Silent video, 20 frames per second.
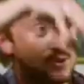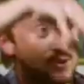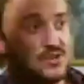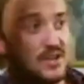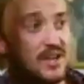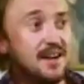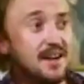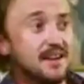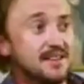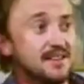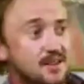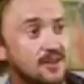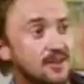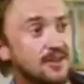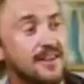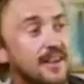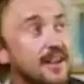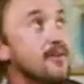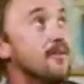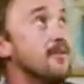So when you
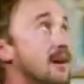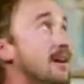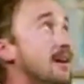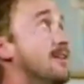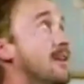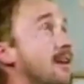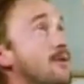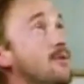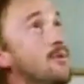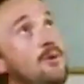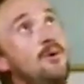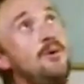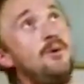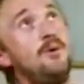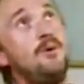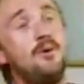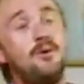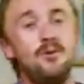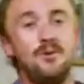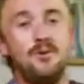see us looking around
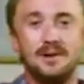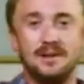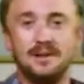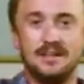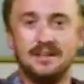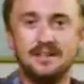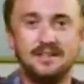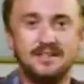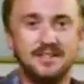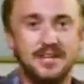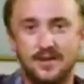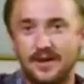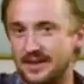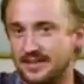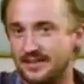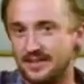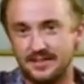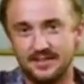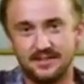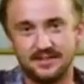going, woo,
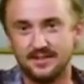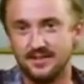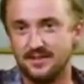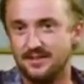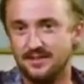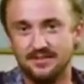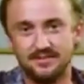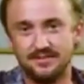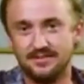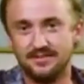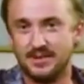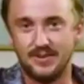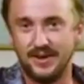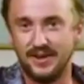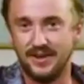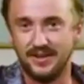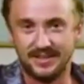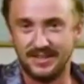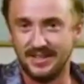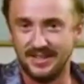no acting
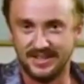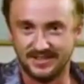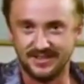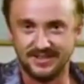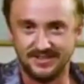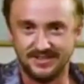skill required